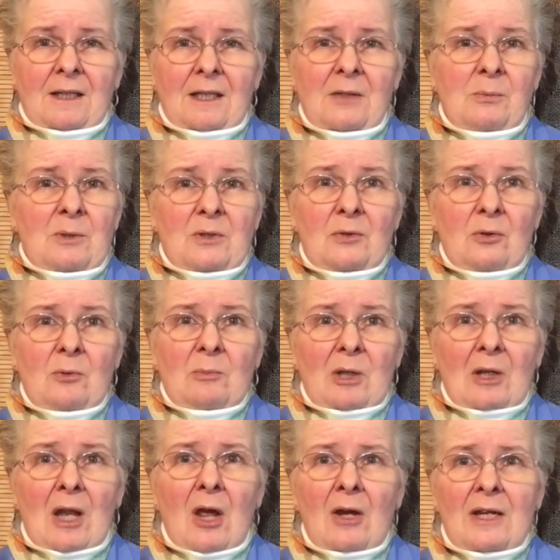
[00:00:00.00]
And with
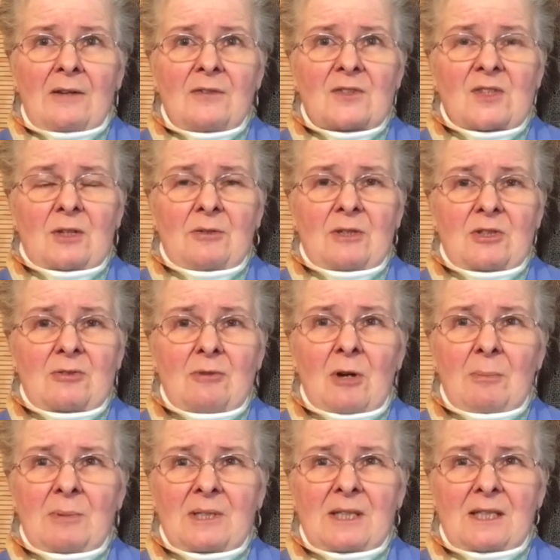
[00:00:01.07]
normal life so
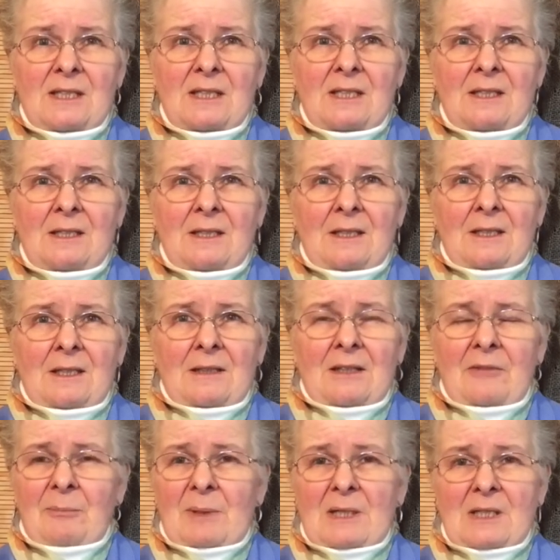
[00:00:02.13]
disrupted,
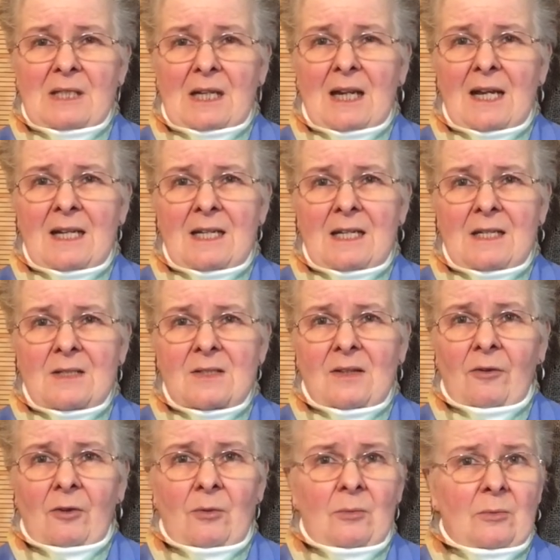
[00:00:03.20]
there have been delays
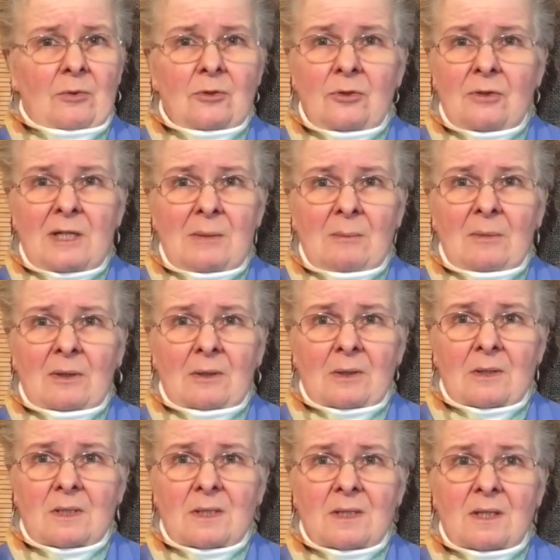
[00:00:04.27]
to
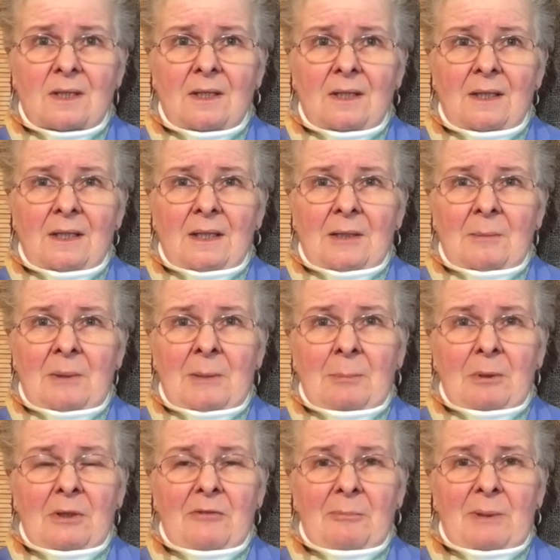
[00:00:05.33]
treatments.
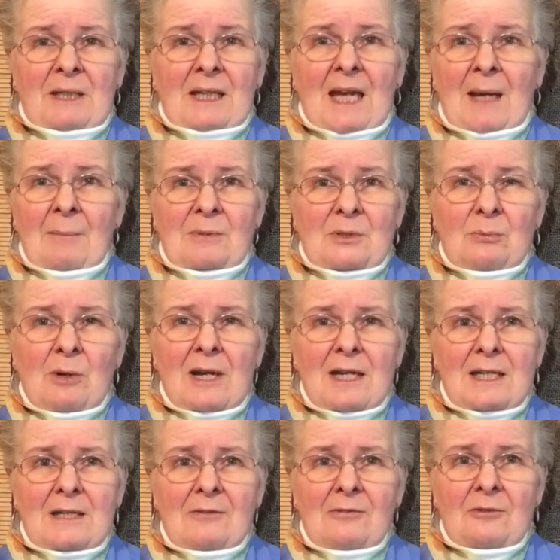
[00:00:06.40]
People have been kept
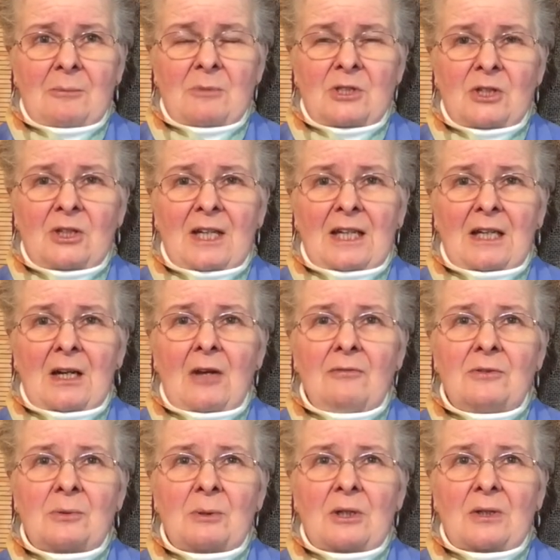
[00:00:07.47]
away from dying
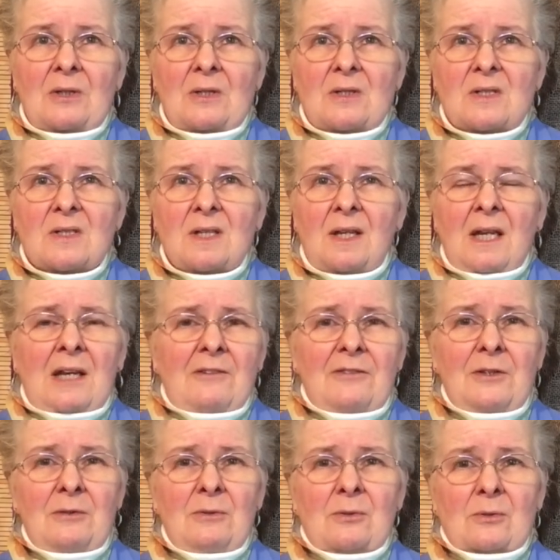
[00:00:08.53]
loved ones.
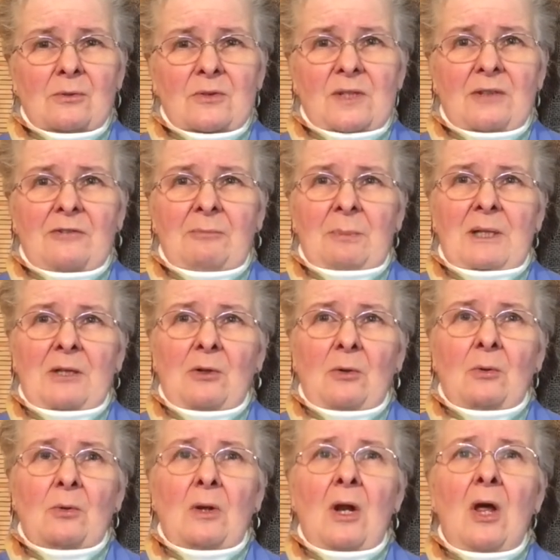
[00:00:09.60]
Funerals have been
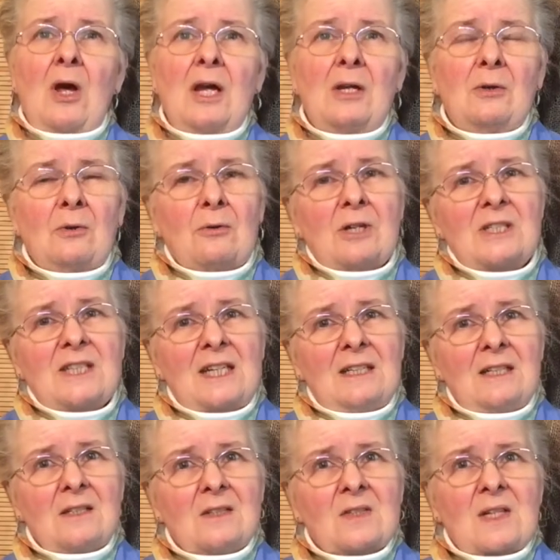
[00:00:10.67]
online or
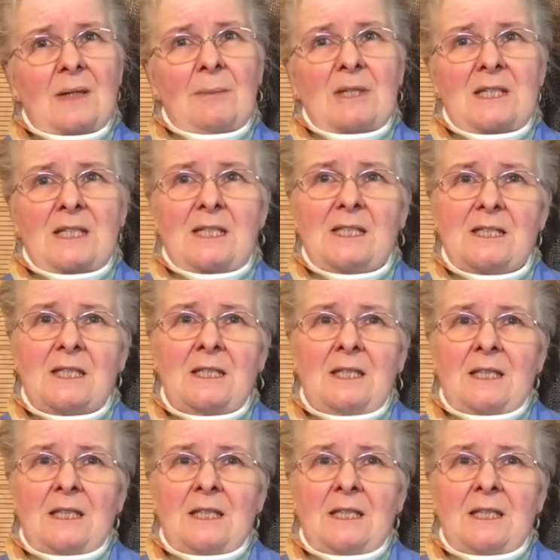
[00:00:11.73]
attendance limited.